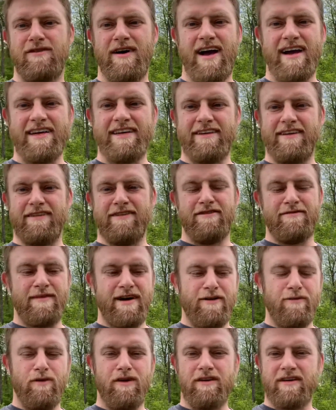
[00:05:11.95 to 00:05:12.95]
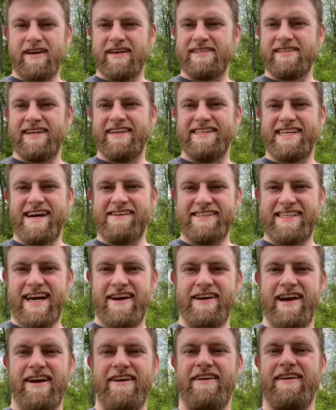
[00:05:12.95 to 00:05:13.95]
My work is in a
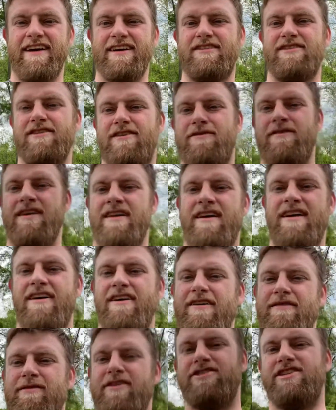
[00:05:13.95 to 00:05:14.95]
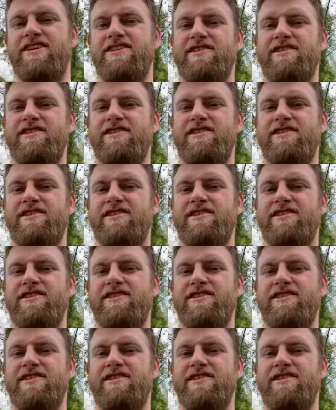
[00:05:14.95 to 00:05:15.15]
downtown area, so I'm gonna change up